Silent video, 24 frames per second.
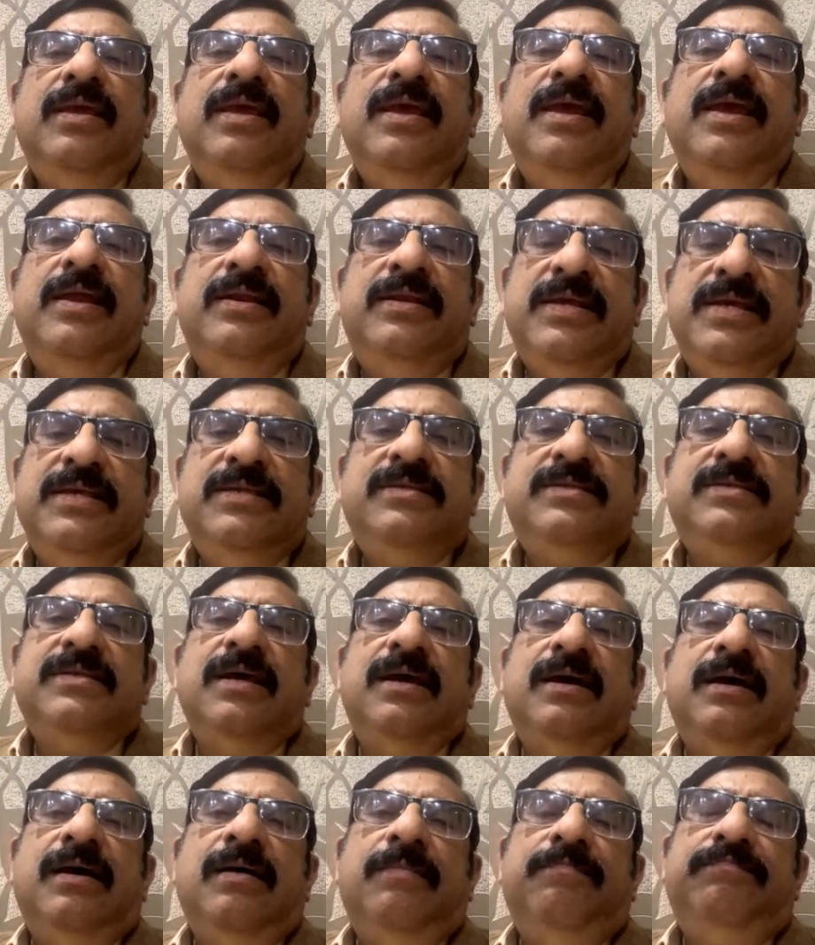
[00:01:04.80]
it is
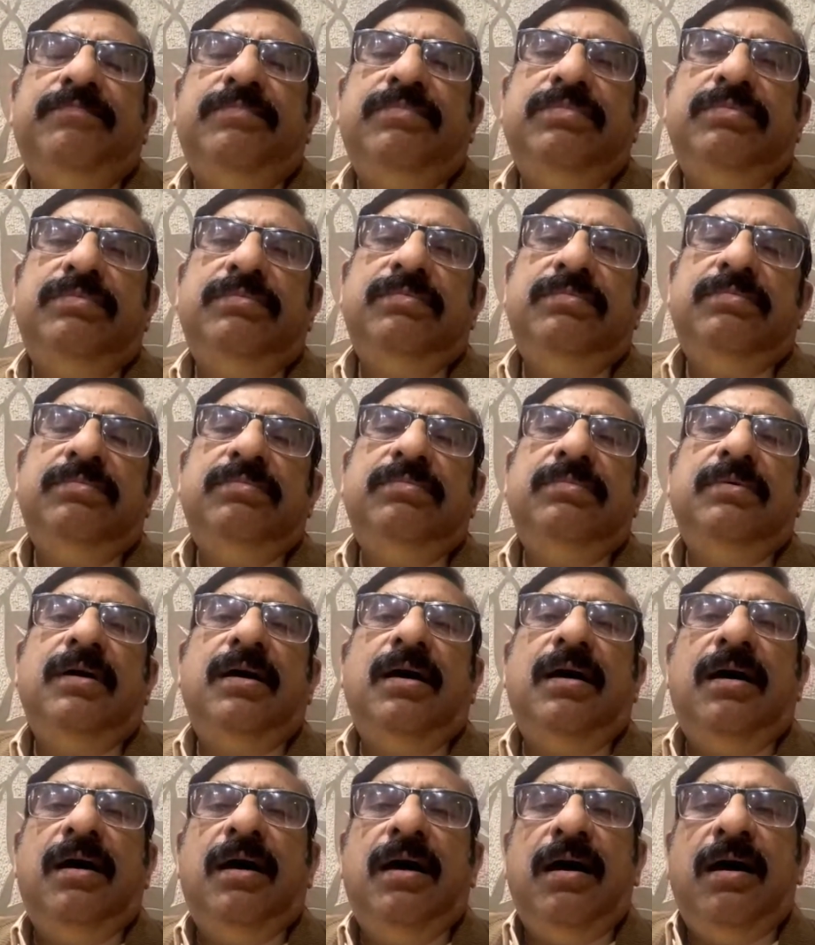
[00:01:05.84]
uh,
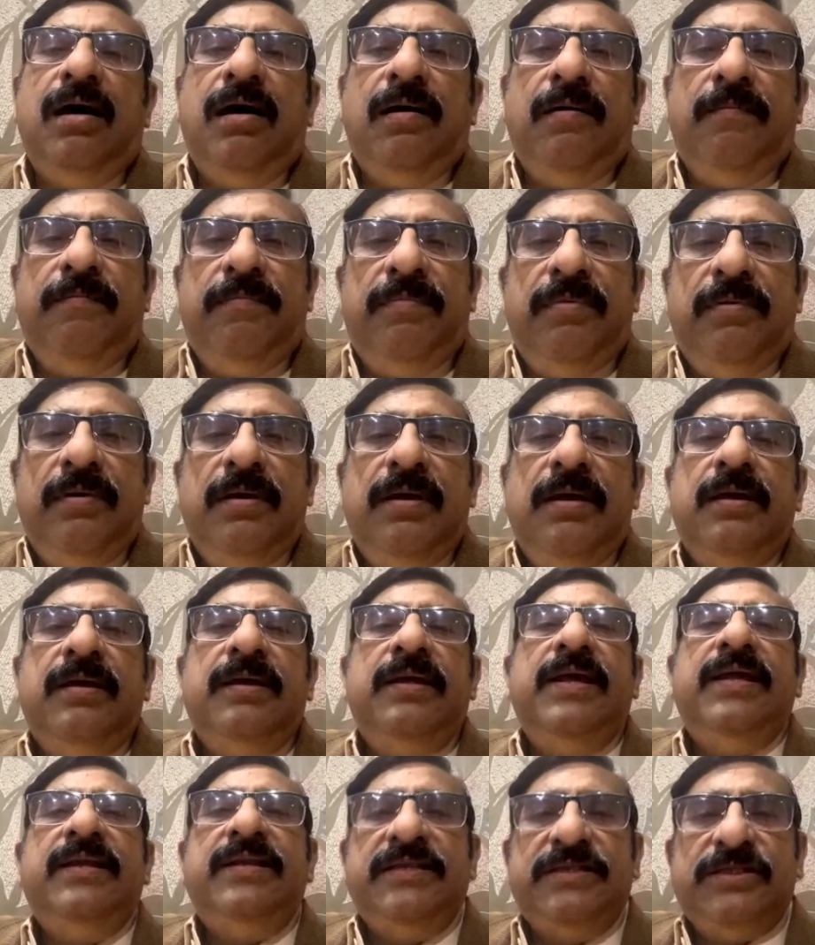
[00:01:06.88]
uh,
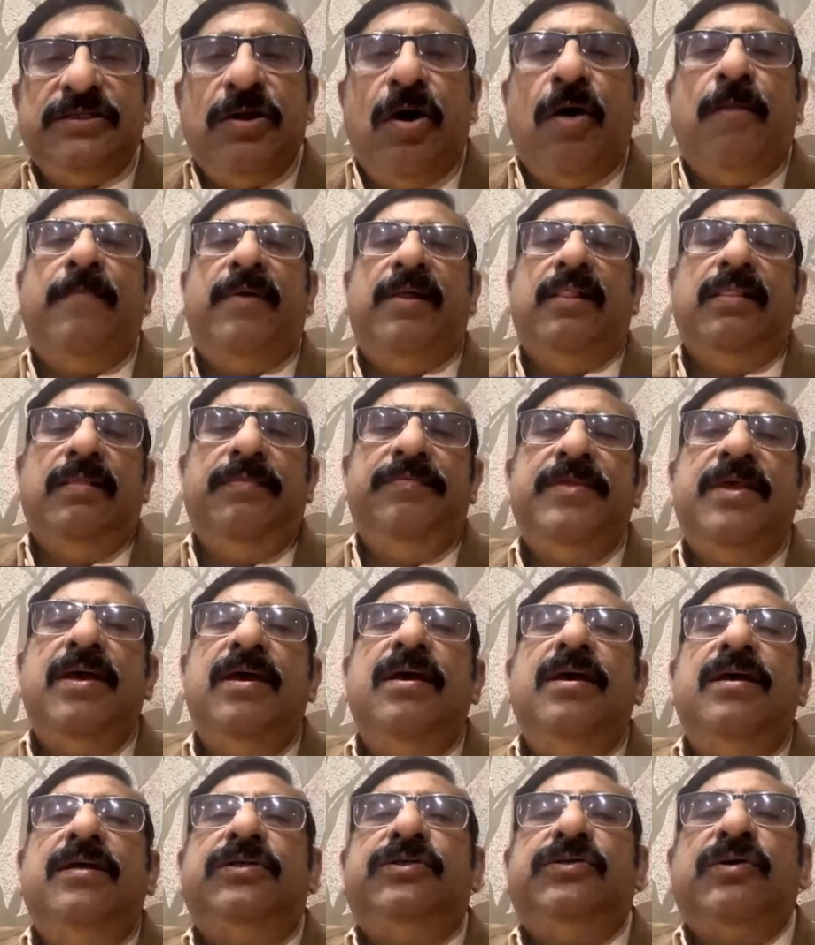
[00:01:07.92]
it is normal.
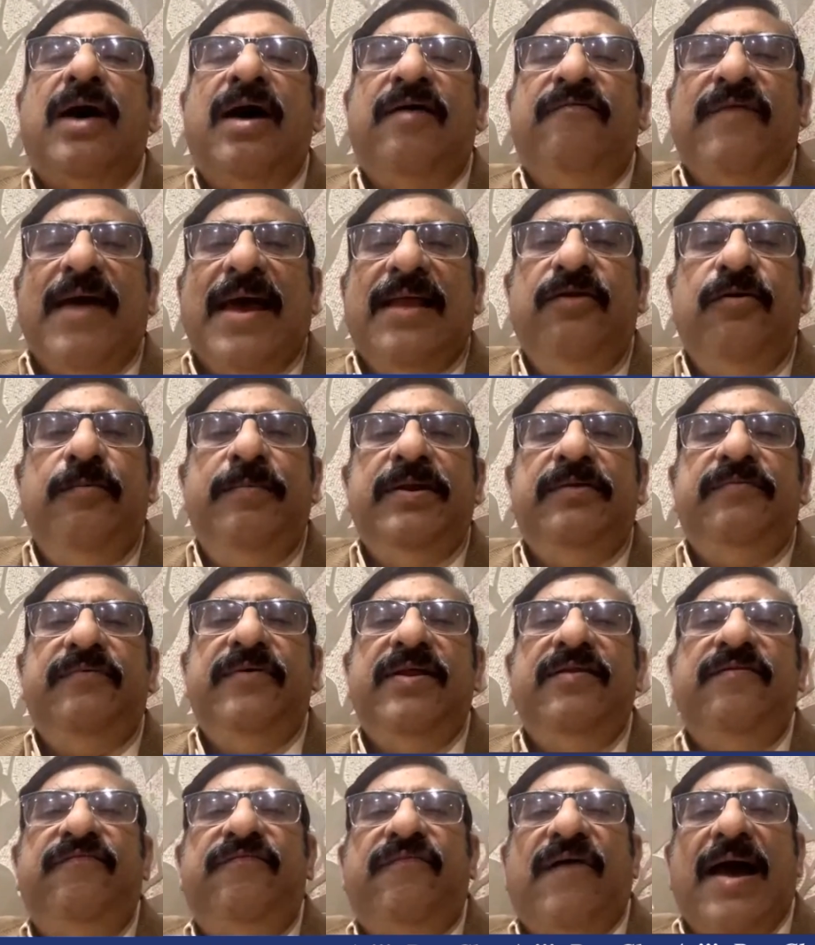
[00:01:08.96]
So a value
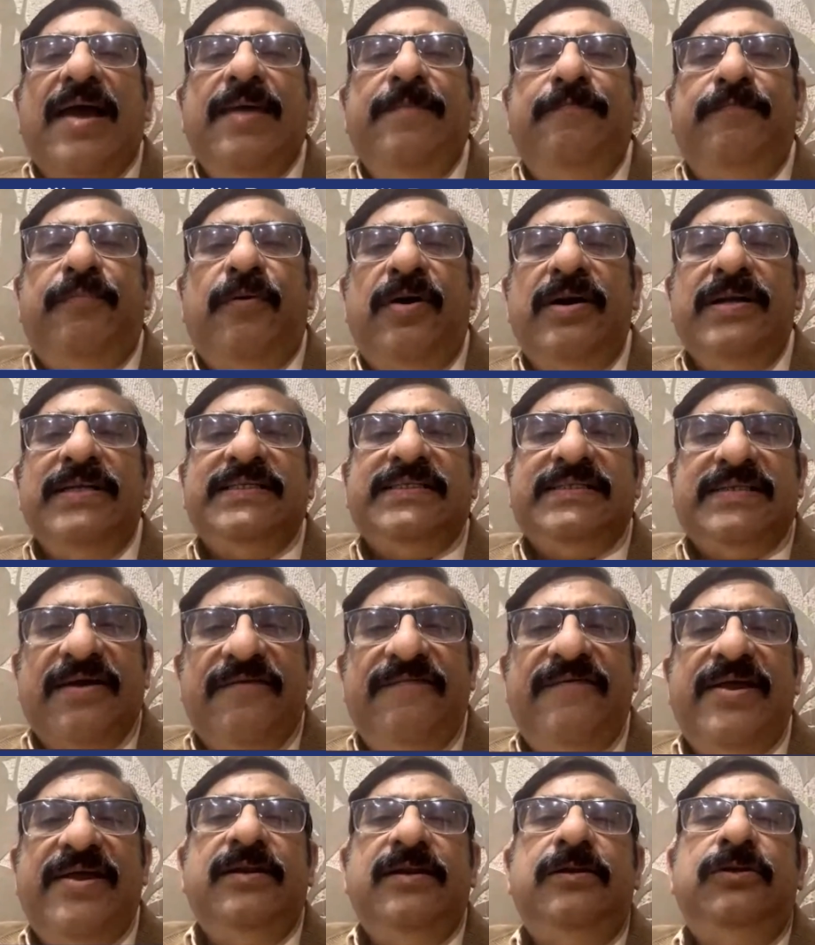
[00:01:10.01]
between five point
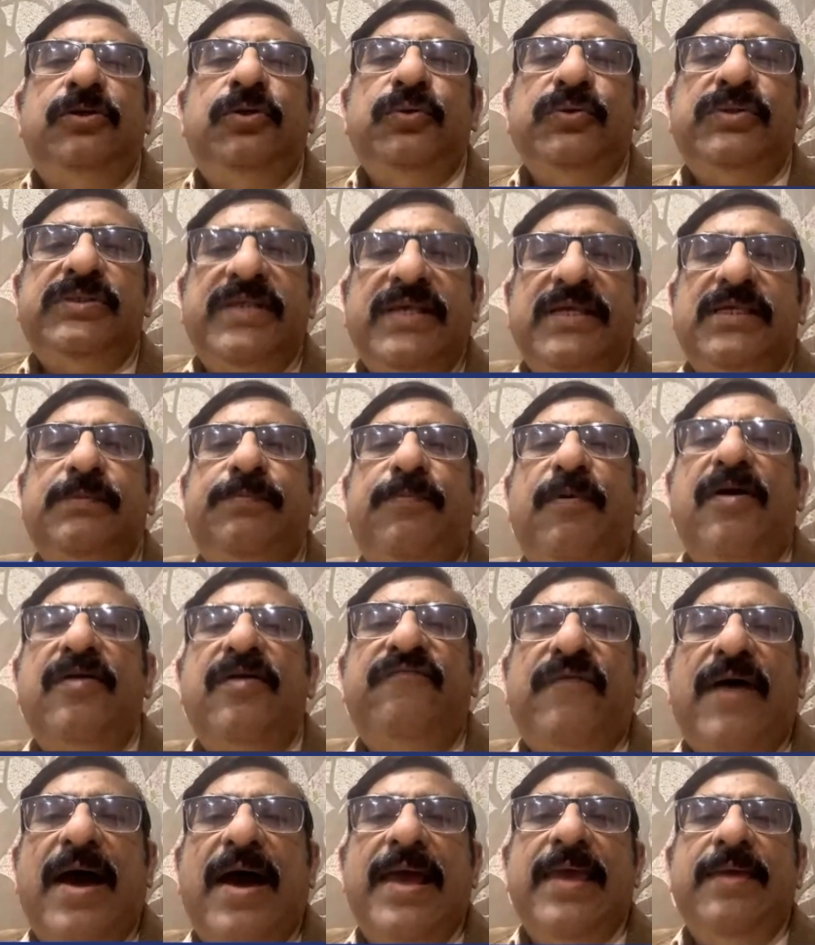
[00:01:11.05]
seven to six point
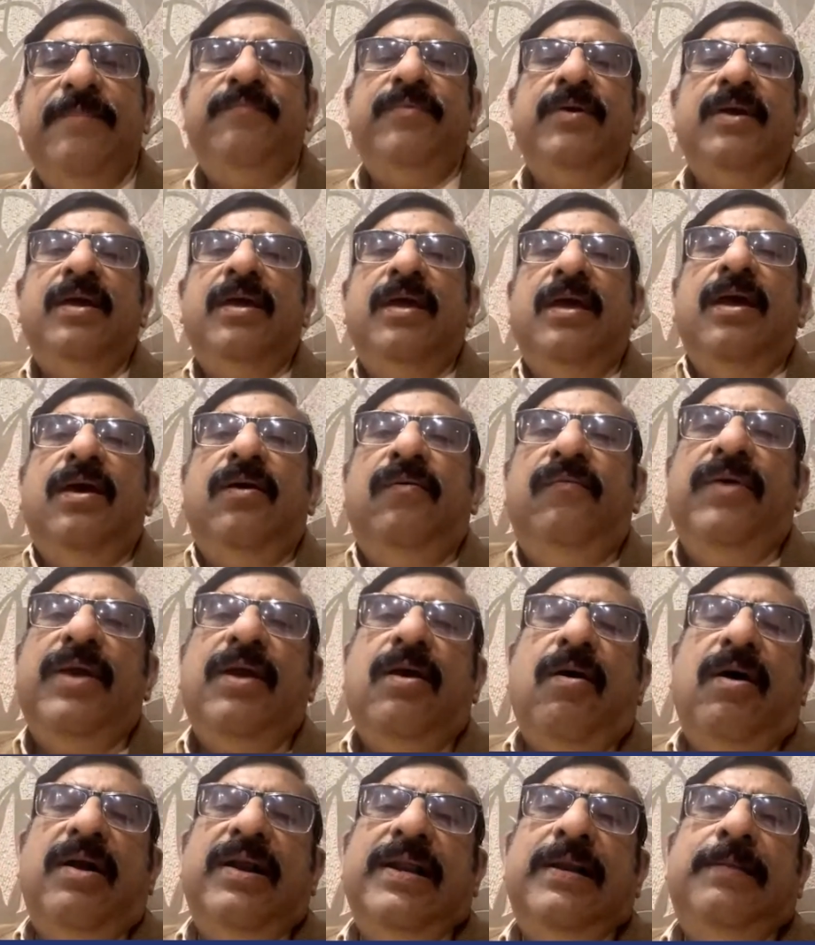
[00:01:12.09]
five, we
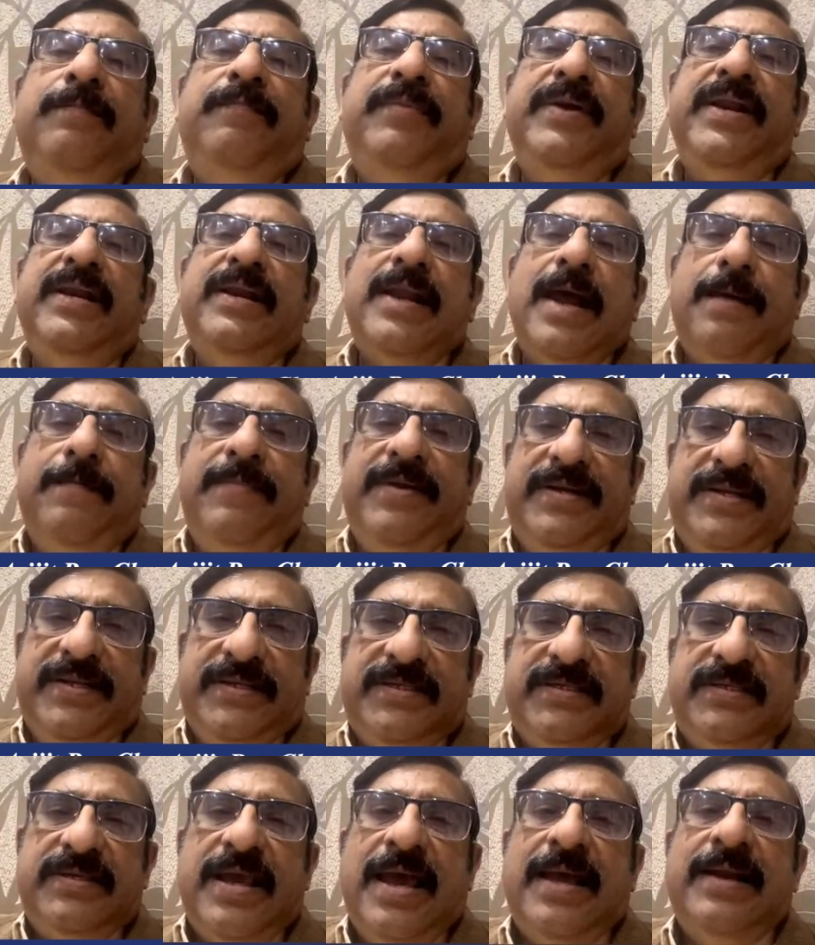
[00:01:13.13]
call it
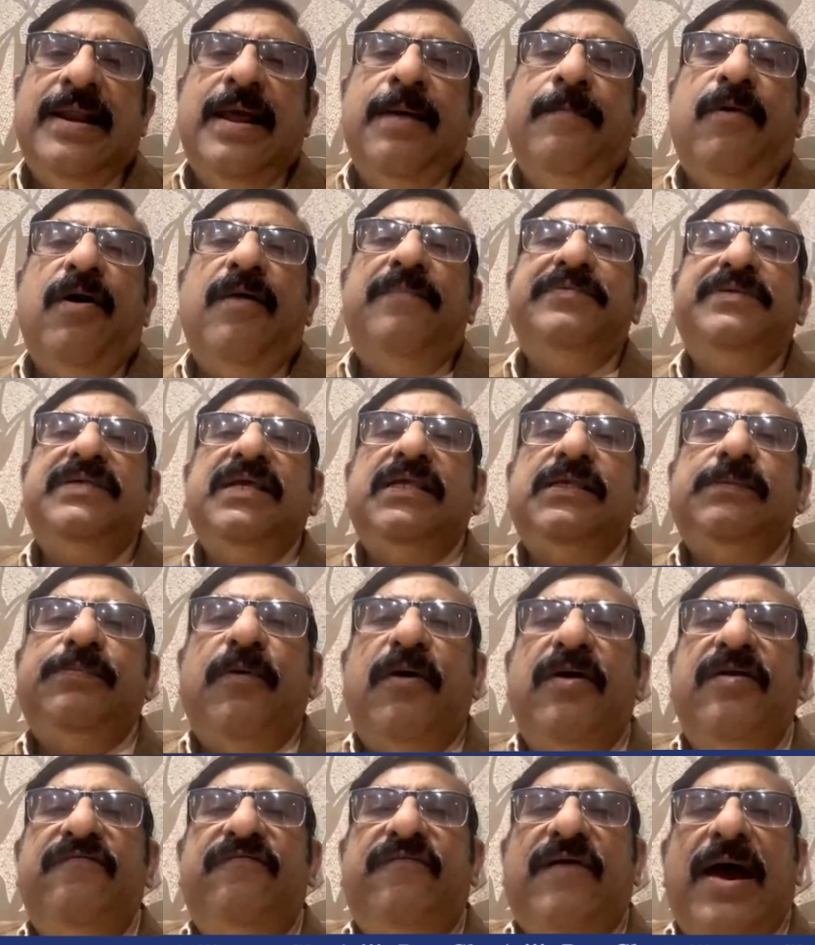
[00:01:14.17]
pre-diabetes, and above six
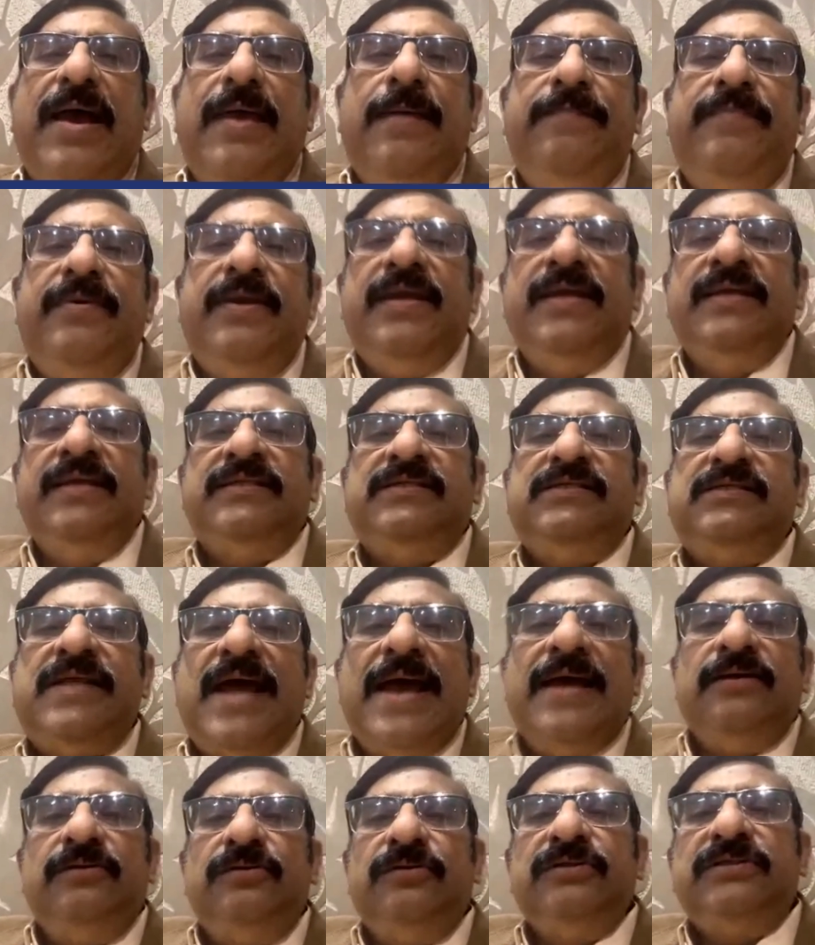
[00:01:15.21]
point five, it's
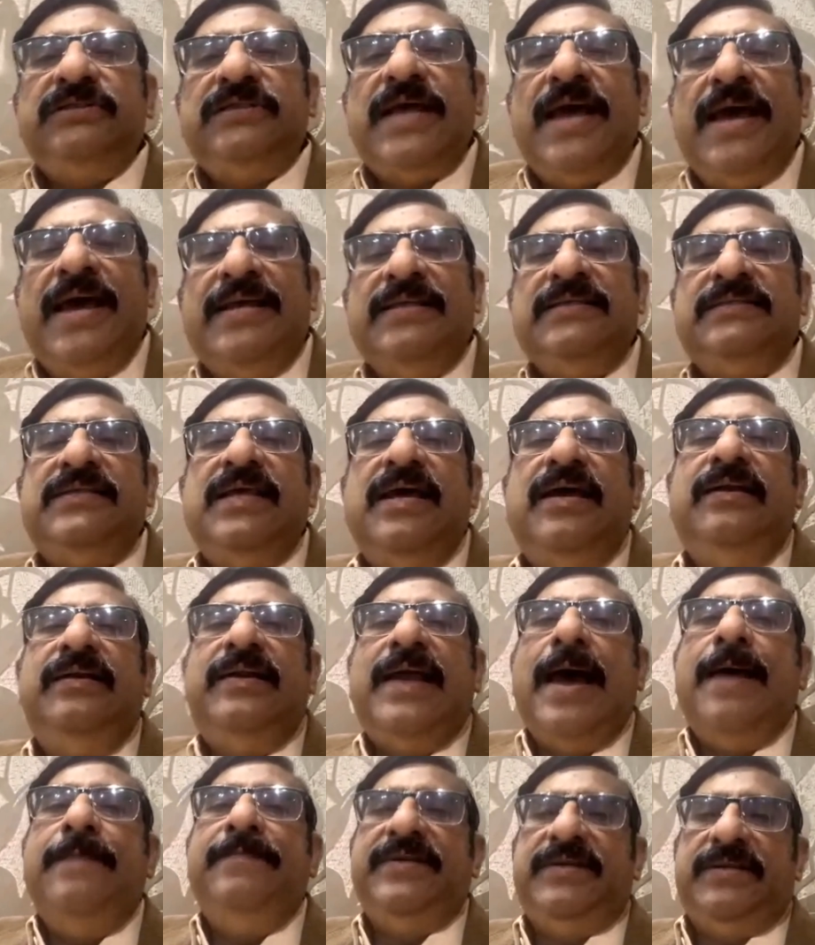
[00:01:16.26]
diagnosed as
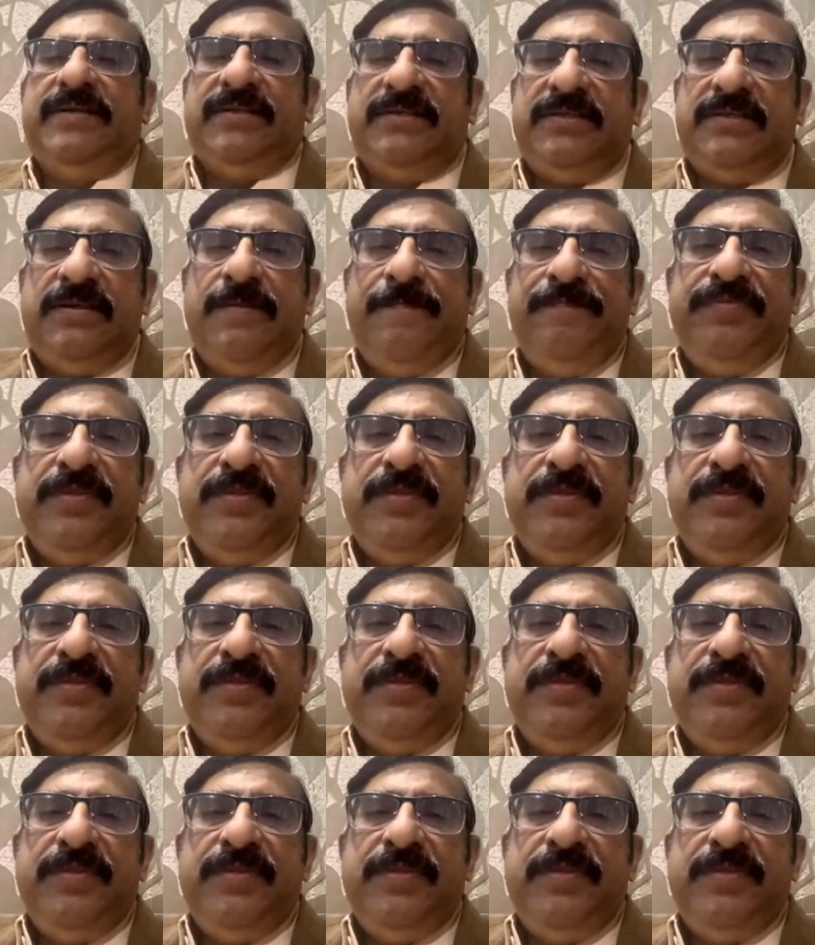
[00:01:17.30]
diabetes.